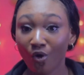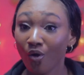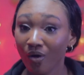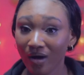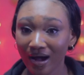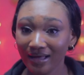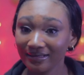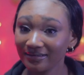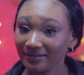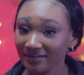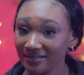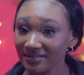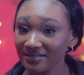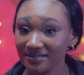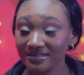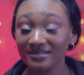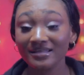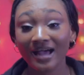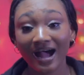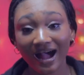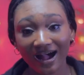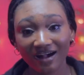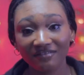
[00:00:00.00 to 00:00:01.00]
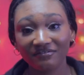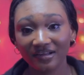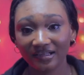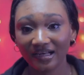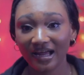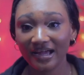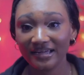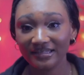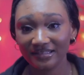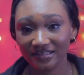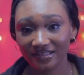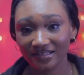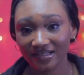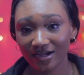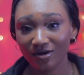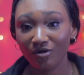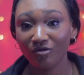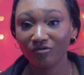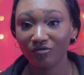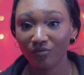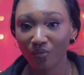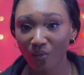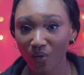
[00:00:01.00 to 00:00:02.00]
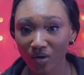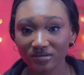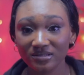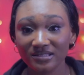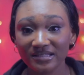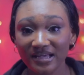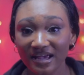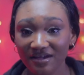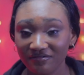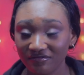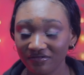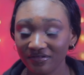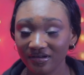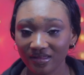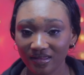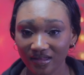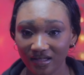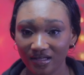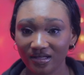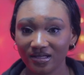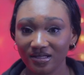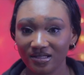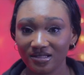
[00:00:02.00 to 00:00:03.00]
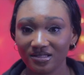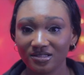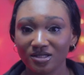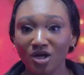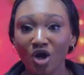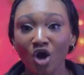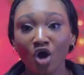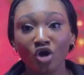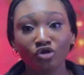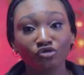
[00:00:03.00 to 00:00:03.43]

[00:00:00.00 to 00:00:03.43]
or at least have an idea of what everything is.